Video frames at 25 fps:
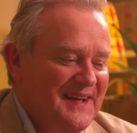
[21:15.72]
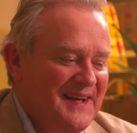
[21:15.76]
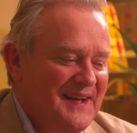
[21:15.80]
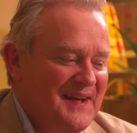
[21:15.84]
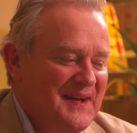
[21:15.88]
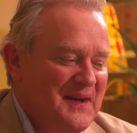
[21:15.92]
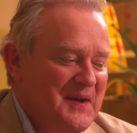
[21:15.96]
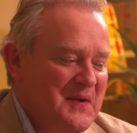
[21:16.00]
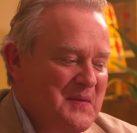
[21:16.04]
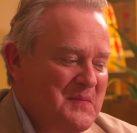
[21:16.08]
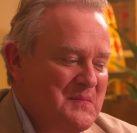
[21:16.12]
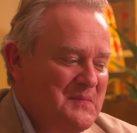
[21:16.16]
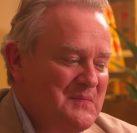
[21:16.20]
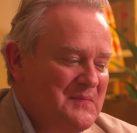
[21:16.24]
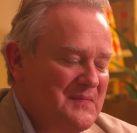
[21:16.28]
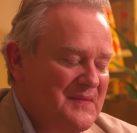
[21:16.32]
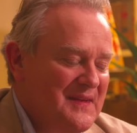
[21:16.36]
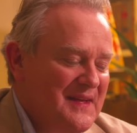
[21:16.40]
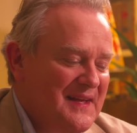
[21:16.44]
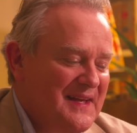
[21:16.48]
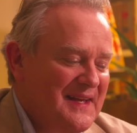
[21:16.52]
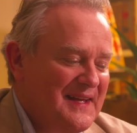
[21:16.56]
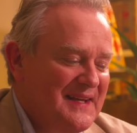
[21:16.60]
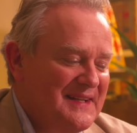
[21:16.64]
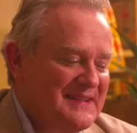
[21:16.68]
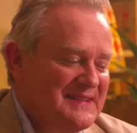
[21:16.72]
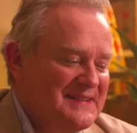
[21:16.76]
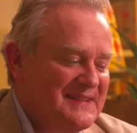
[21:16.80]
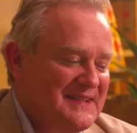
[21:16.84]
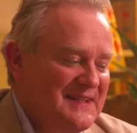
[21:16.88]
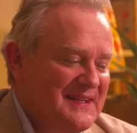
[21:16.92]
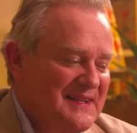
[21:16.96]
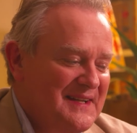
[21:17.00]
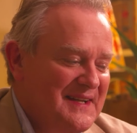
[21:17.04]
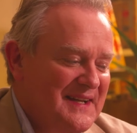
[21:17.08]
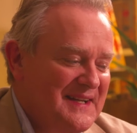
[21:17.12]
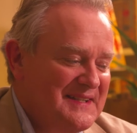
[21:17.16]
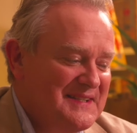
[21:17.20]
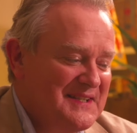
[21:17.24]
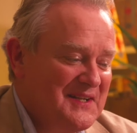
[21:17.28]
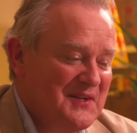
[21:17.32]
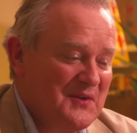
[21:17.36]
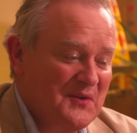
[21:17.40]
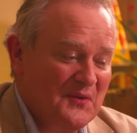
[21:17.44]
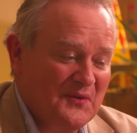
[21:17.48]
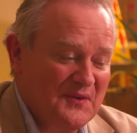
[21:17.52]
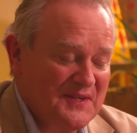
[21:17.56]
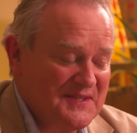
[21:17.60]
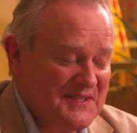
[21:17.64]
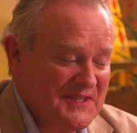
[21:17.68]
Um, and uh, it's
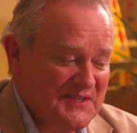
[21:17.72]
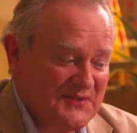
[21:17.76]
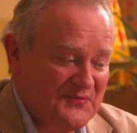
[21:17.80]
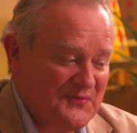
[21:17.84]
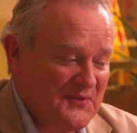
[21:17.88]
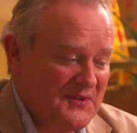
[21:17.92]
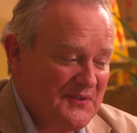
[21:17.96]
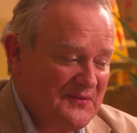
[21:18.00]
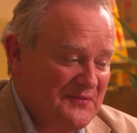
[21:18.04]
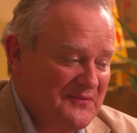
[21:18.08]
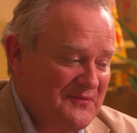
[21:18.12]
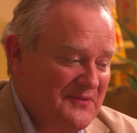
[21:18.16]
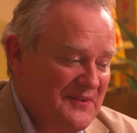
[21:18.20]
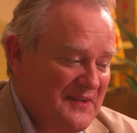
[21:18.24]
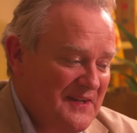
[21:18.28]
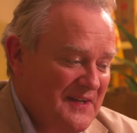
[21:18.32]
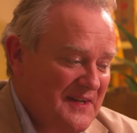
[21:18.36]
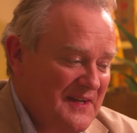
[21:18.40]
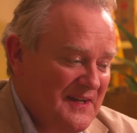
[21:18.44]
glorious, it's full of